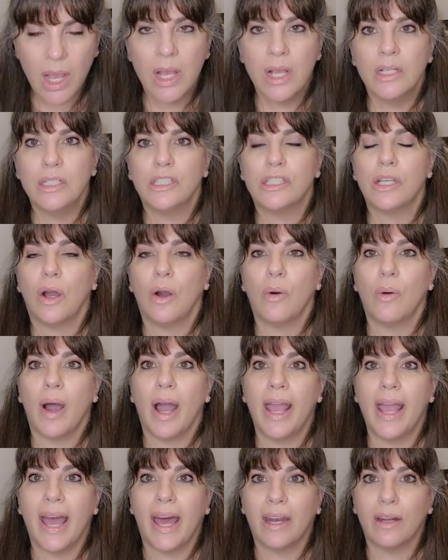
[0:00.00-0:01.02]
So I
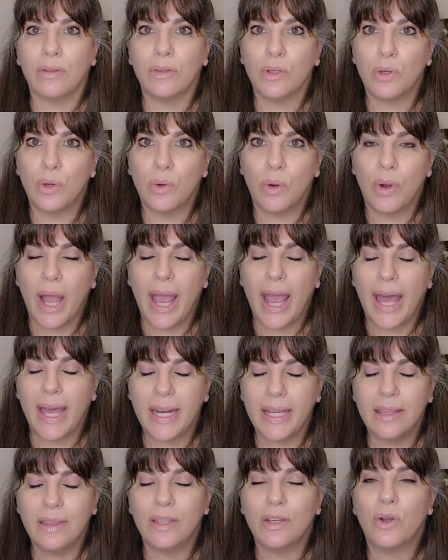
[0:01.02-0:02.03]

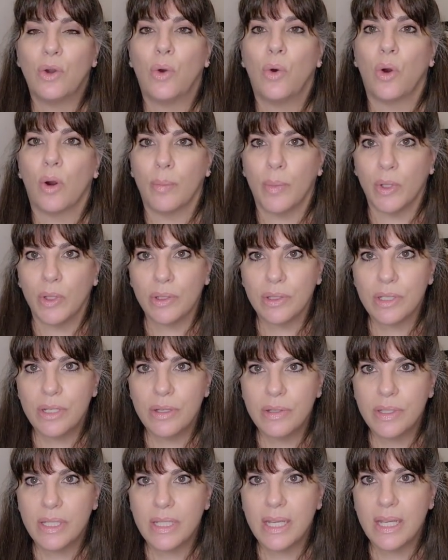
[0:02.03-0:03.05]
added the corbels you
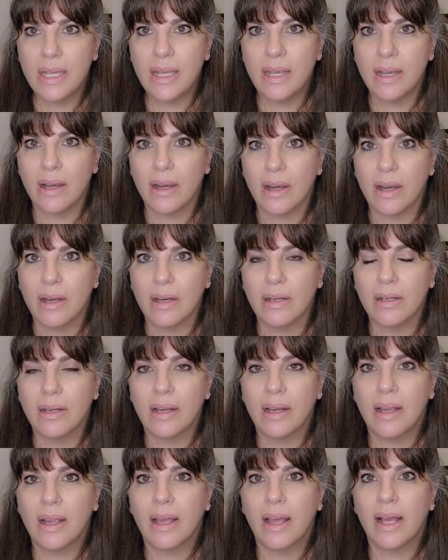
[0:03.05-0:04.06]
see here,
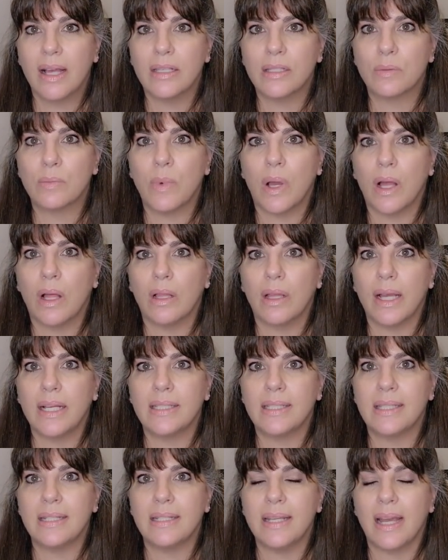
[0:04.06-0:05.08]
as well as
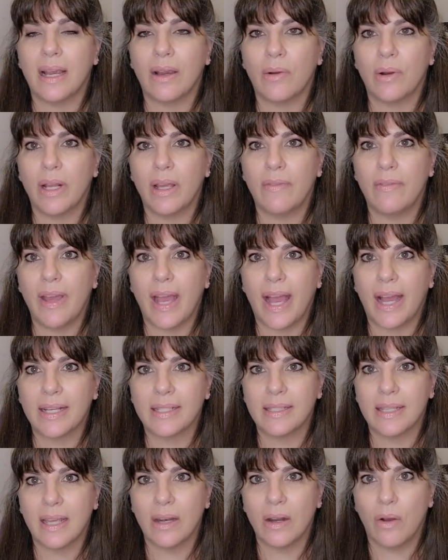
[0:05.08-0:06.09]
the decorative
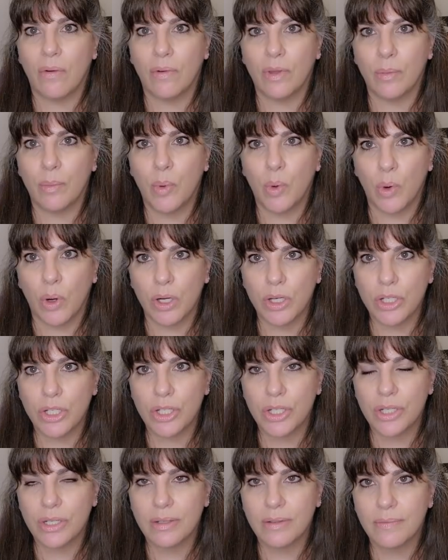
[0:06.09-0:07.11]
accent over the
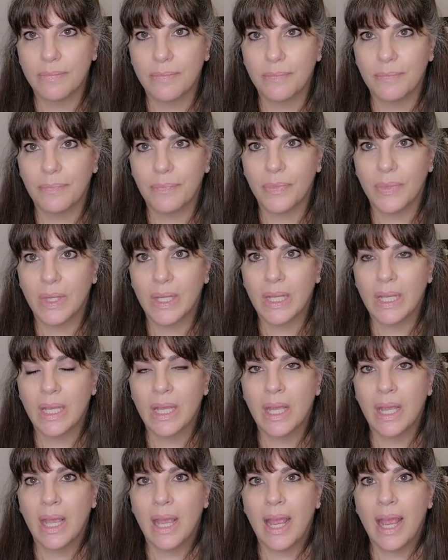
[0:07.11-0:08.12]
porch.
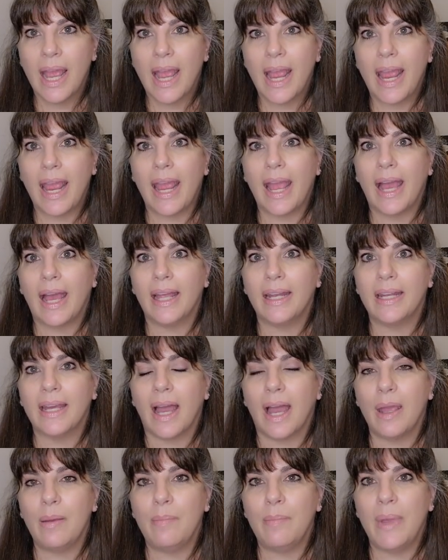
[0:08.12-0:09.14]
And
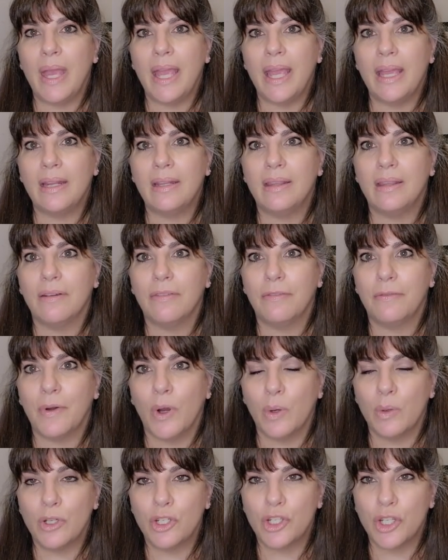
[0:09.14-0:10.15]
I made the
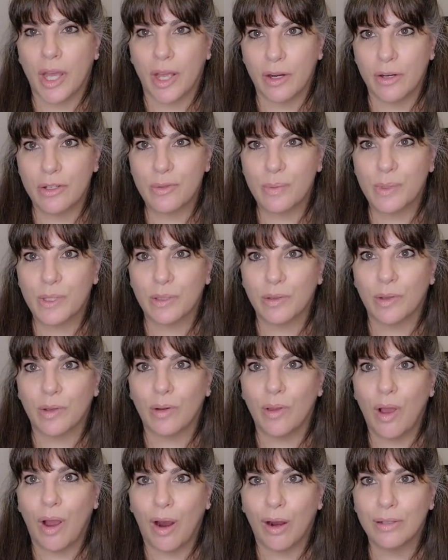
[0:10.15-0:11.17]
faux shutters with the little
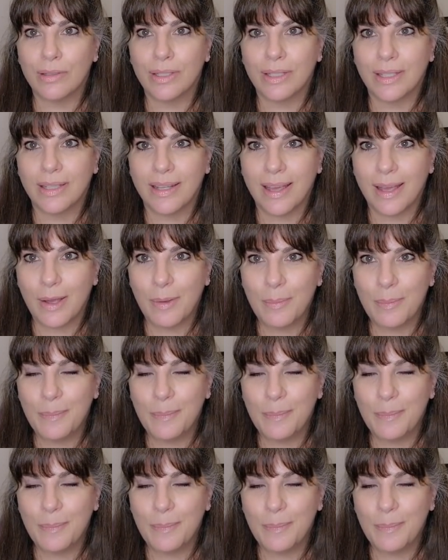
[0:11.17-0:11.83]
hearts in them.